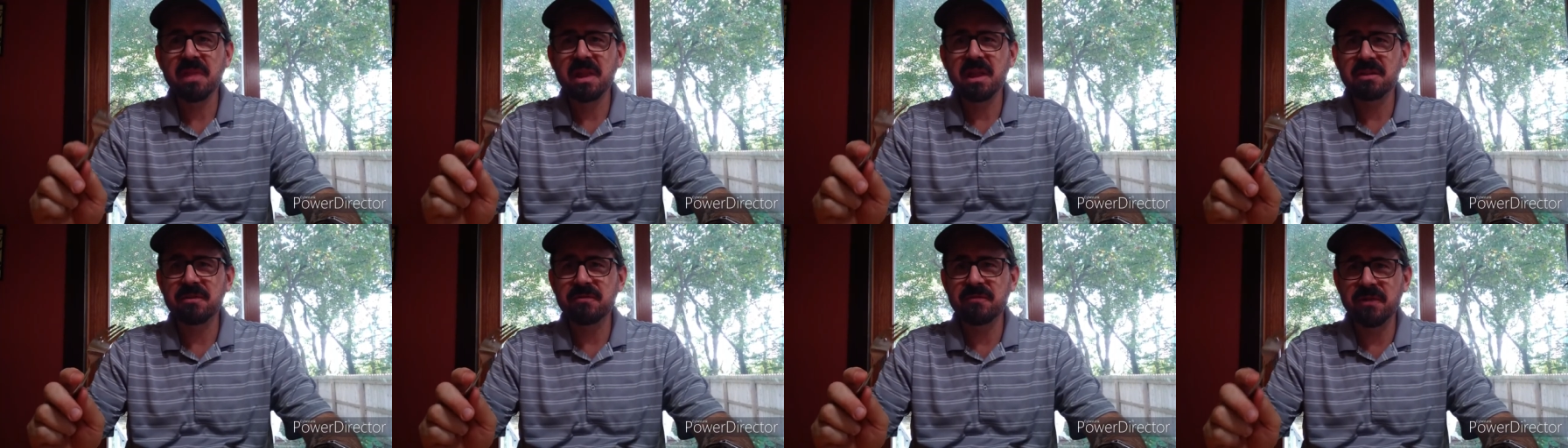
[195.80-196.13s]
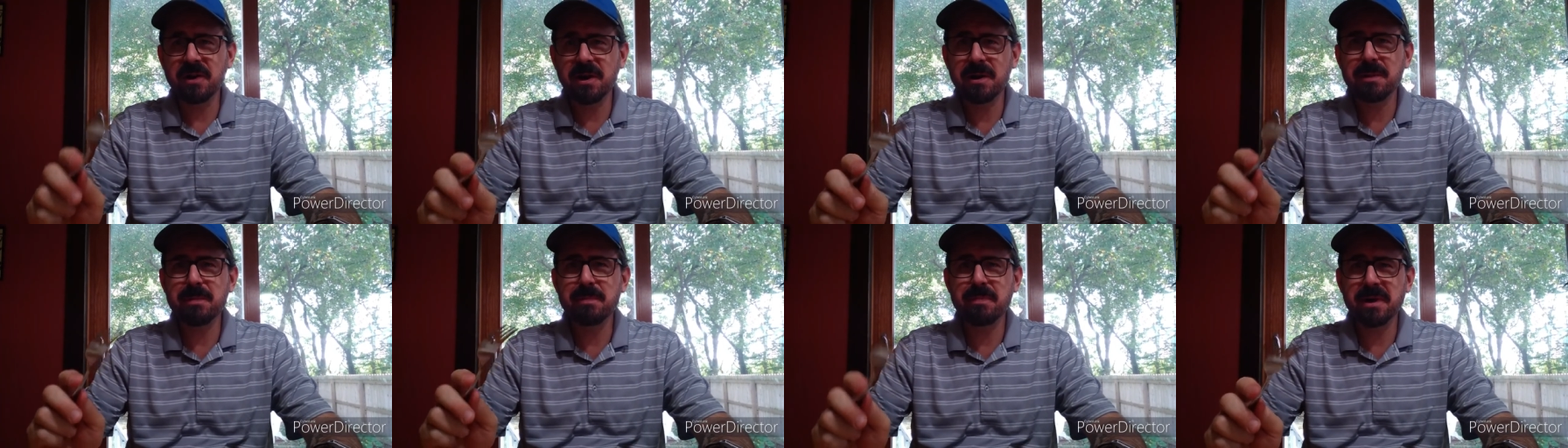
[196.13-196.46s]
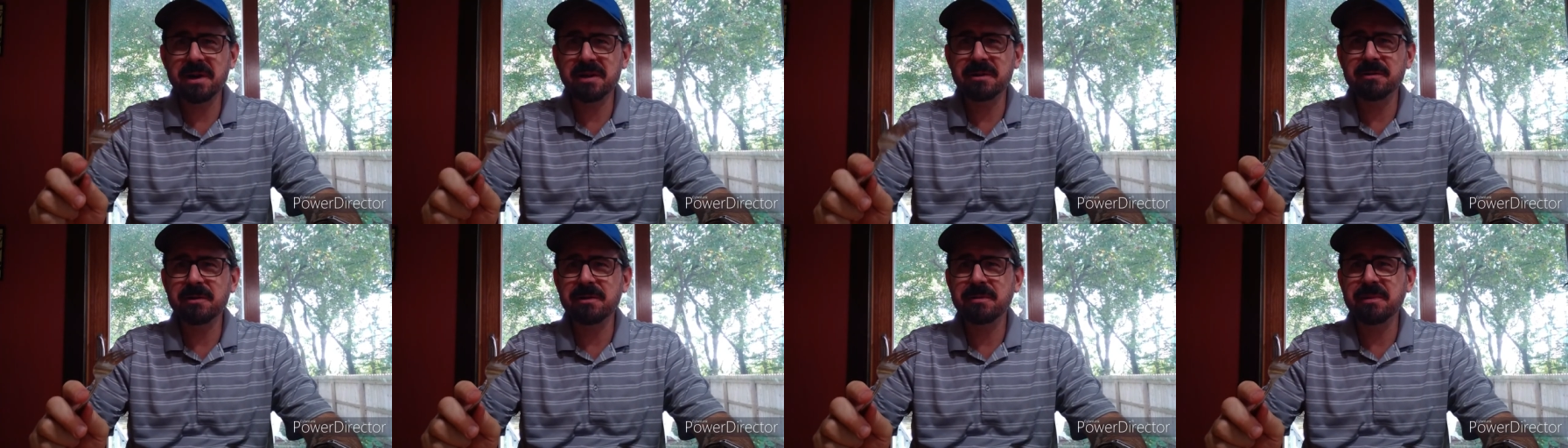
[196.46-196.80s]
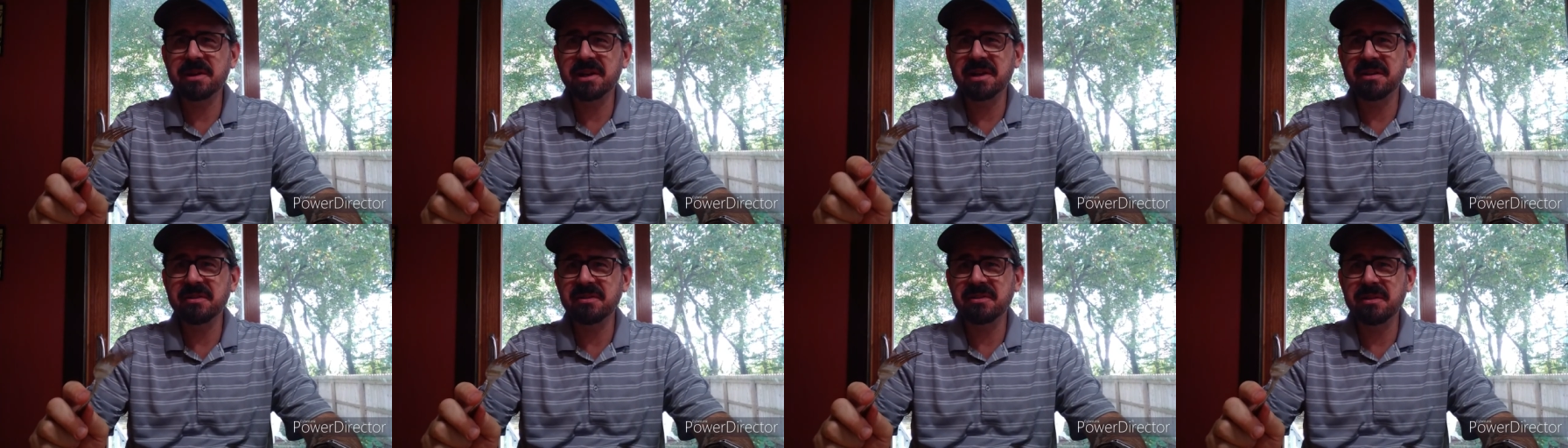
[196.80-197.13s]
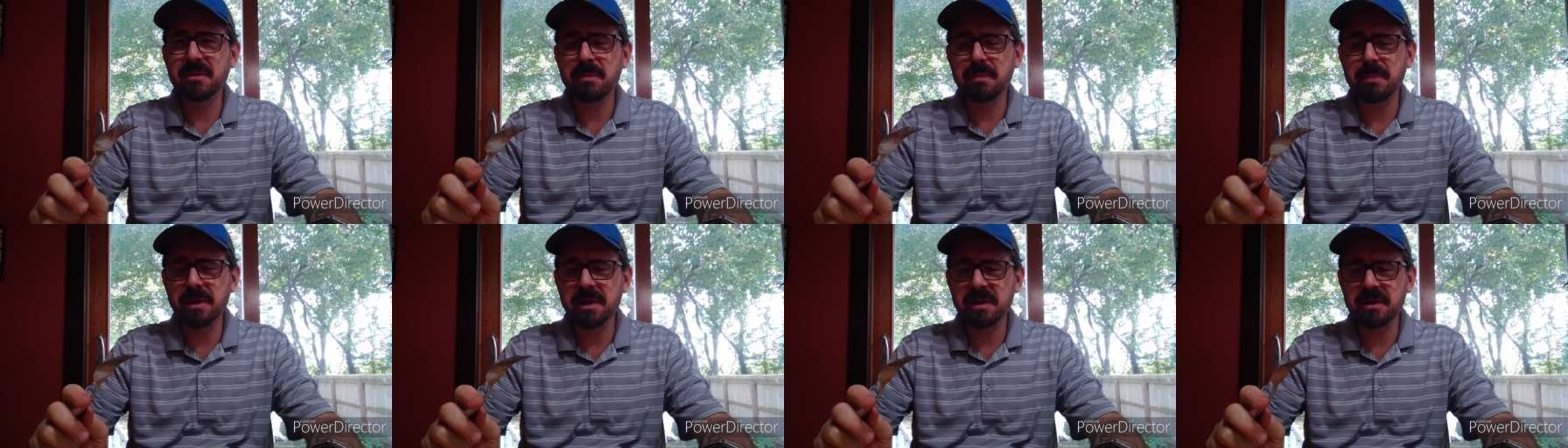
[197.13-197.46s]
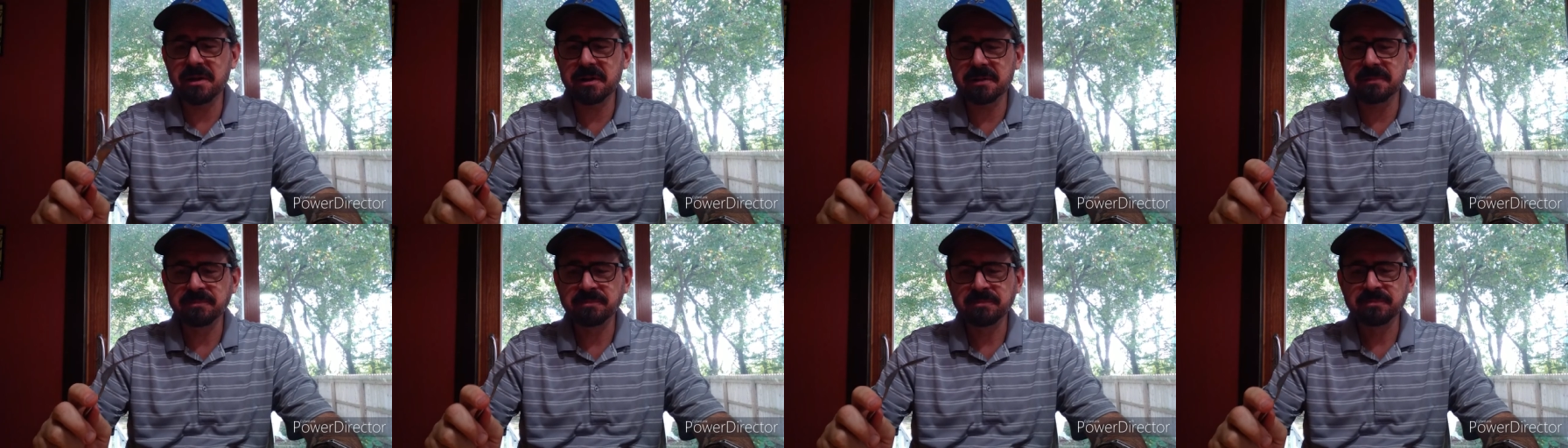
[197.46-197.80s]
It's very buttery because of the
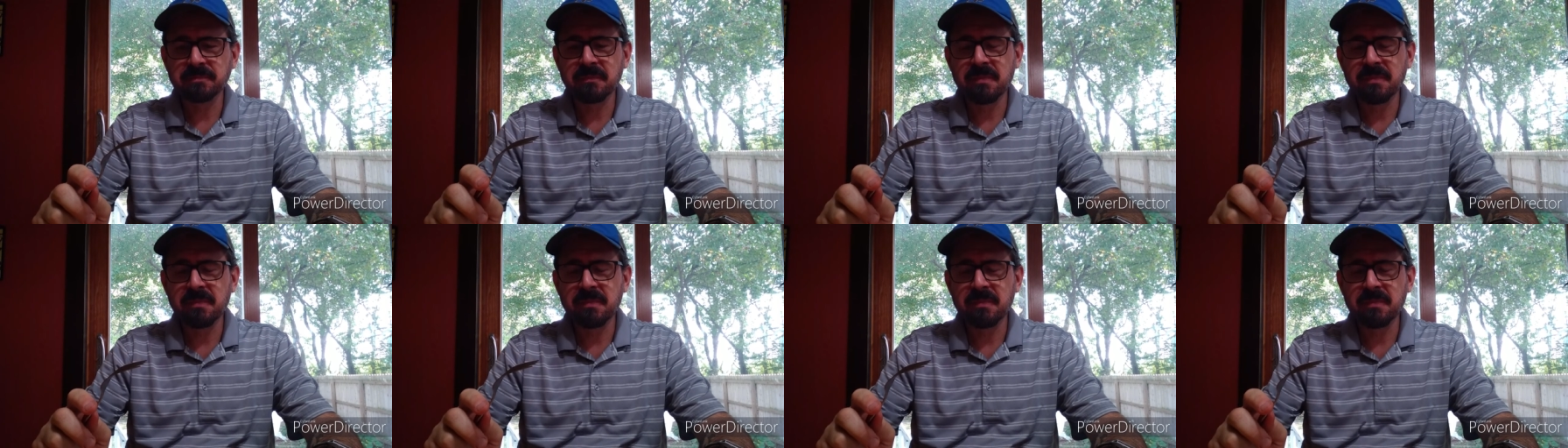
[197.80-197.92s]
butter,